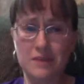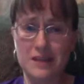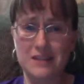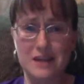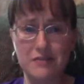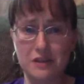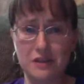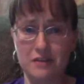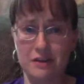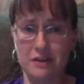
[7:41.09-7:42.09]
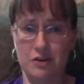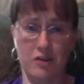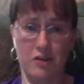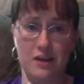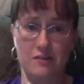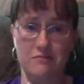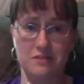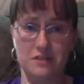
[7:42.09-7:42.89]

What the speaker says: that's everything in our lives.